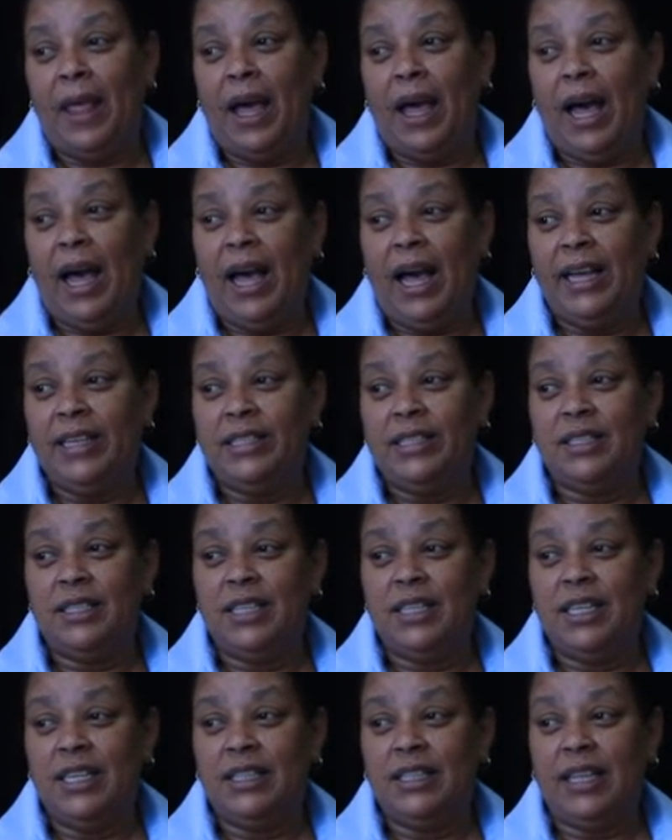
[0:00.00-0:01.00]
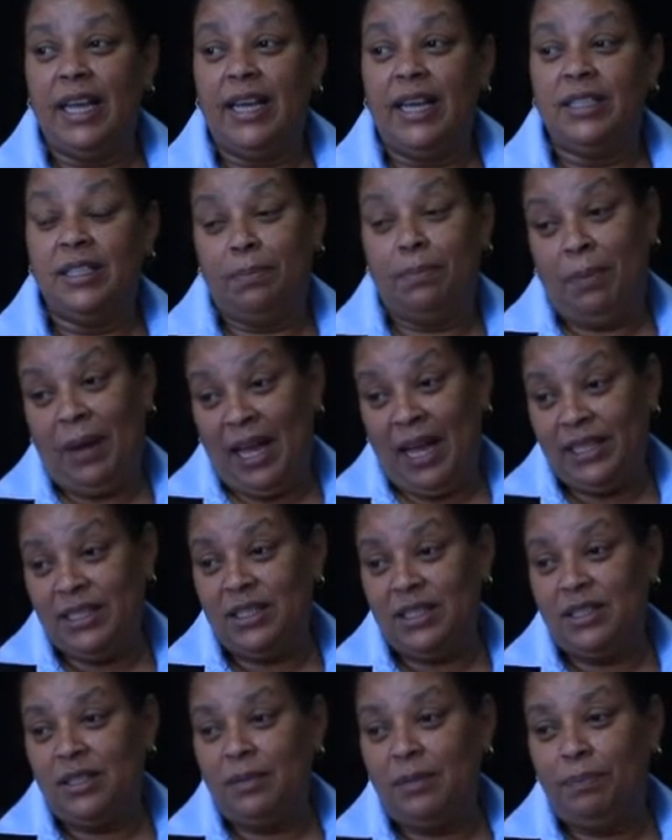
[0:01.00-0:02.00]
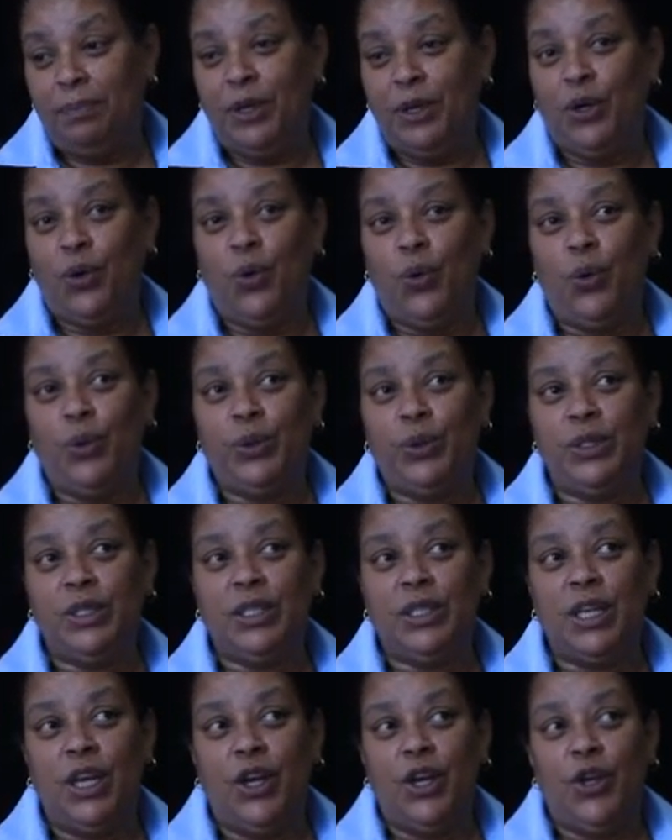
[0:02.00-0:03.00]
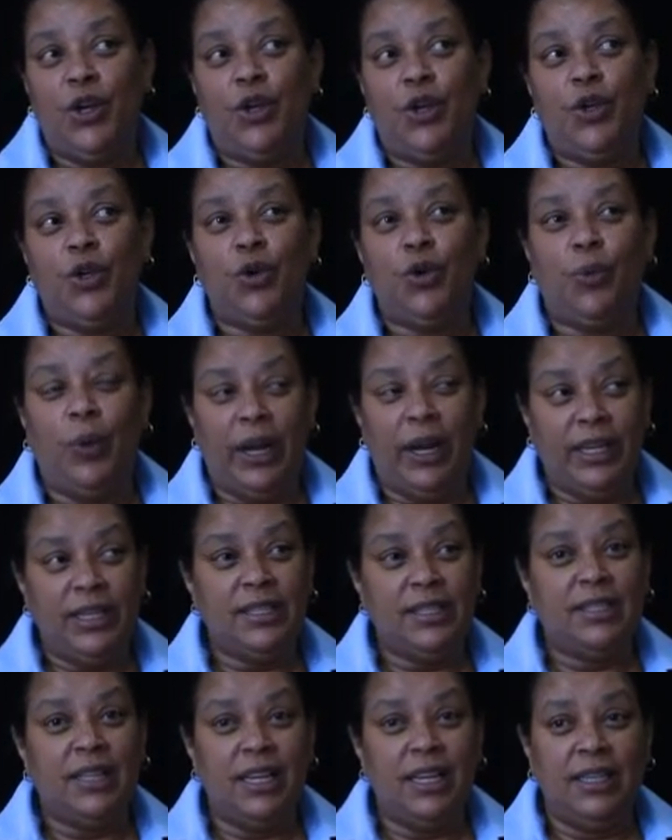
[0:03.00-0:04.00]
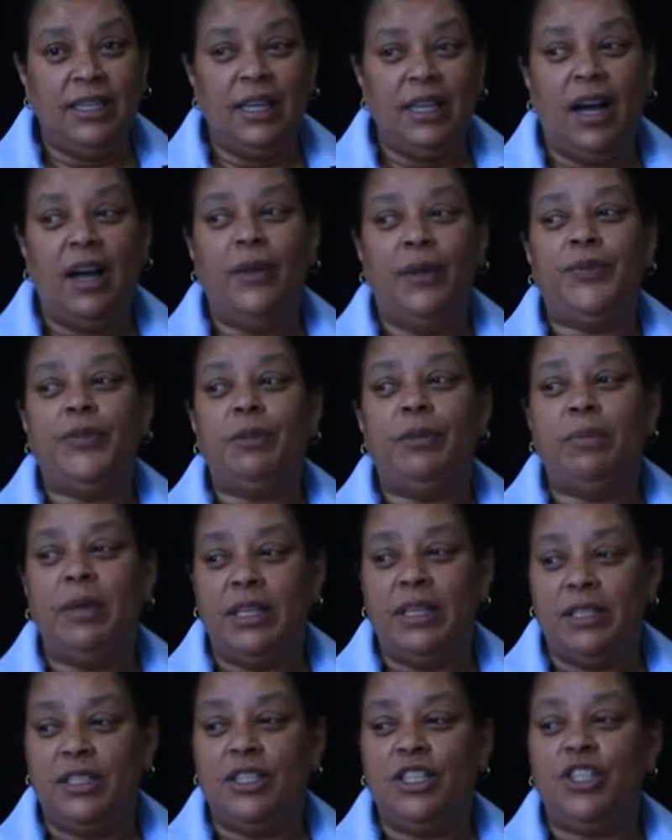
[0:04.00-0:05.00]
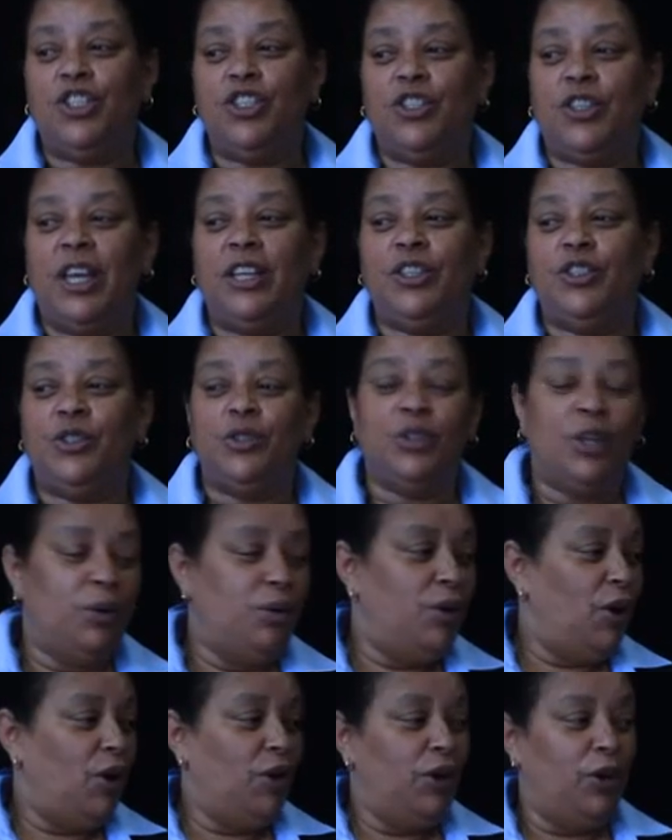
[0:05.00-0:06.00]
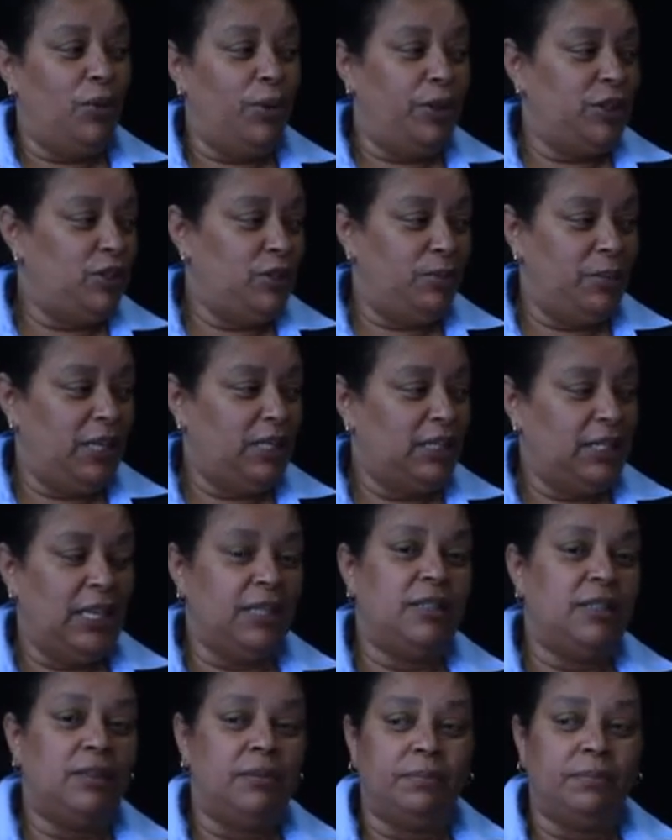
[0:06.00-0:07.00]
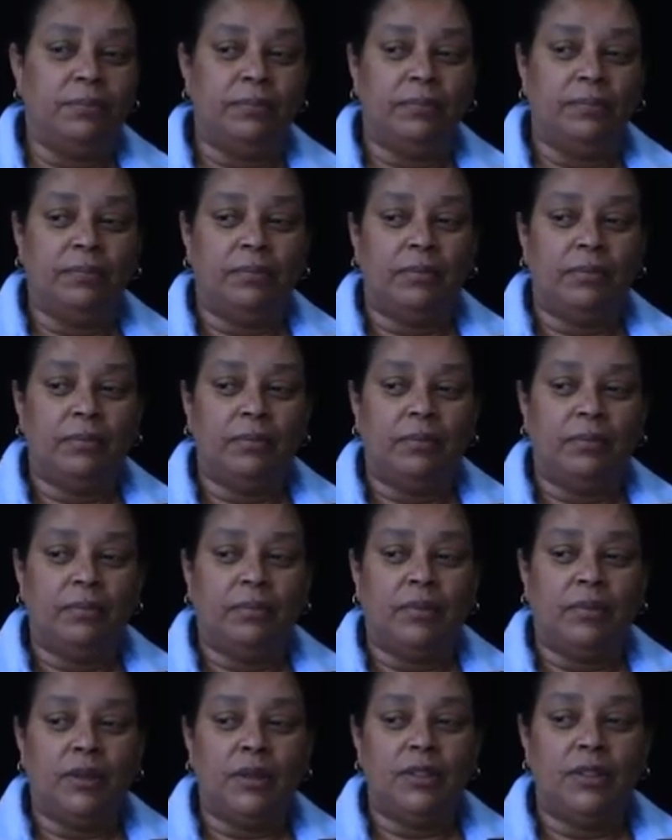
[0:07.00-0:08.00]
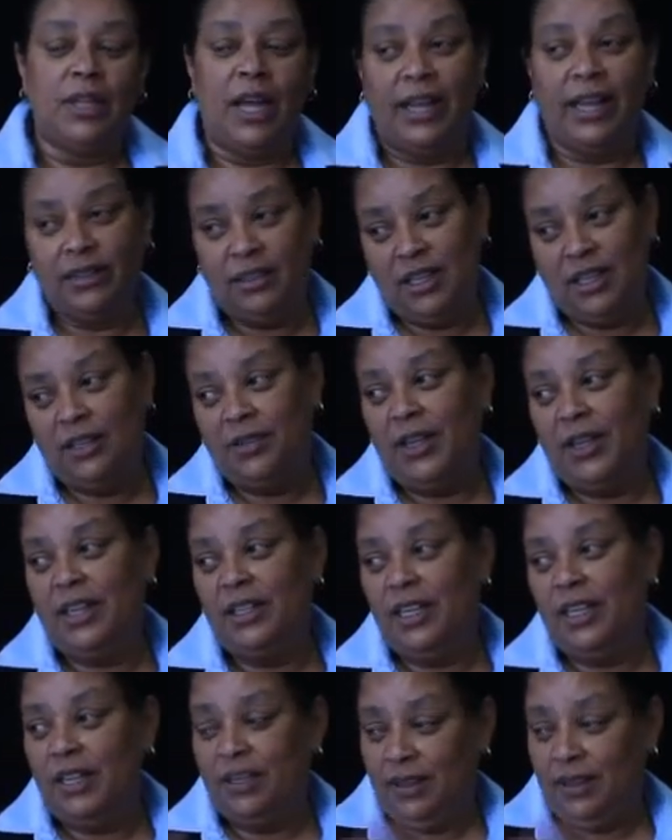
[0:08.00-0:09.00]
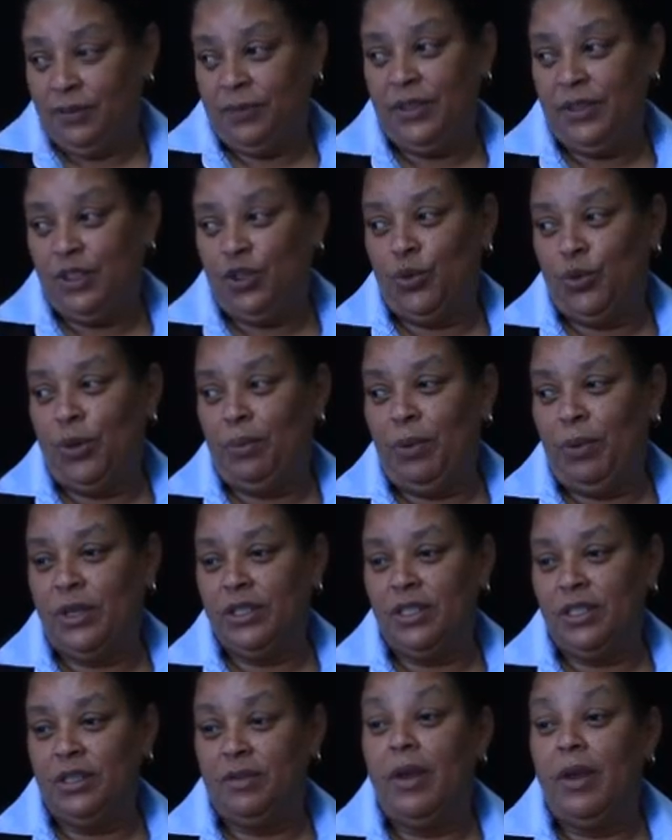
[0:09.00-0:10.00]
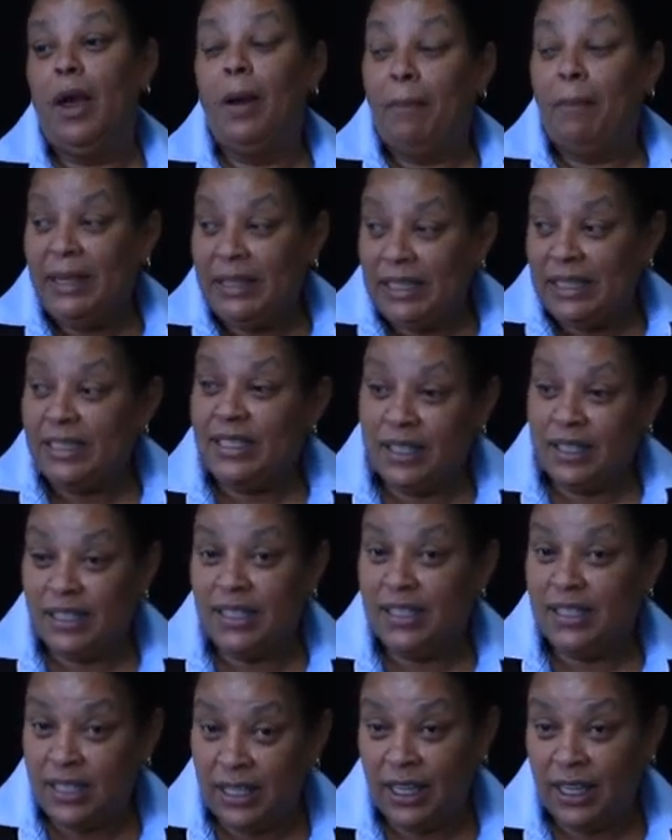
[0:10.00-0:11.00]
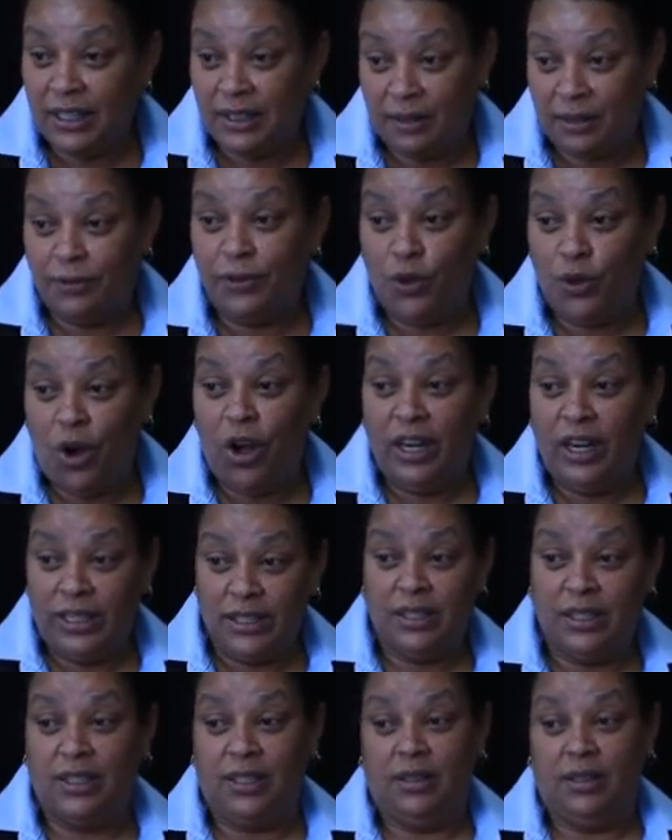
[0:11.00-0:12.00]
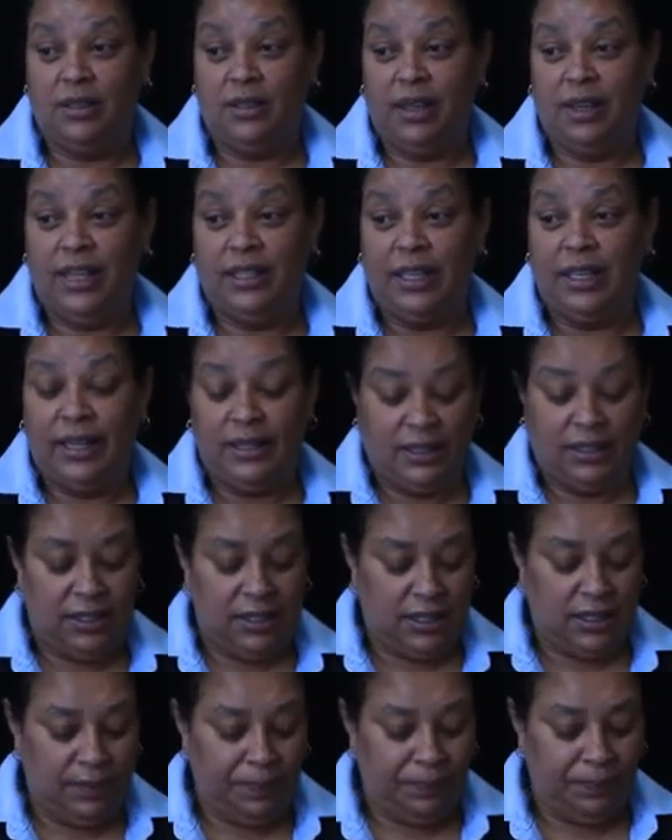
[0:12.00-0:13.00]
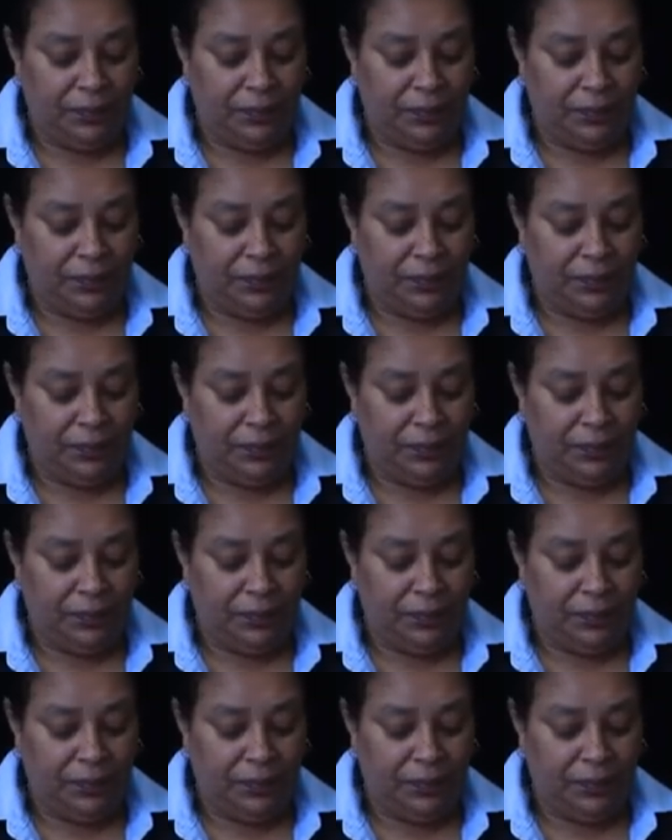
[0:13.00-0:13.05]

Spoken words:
I see it as a plus because you want to send out the message that you no longer want to make debt. So I turn that negative into a positive. But yes, it is a negative. You are listed at ITC.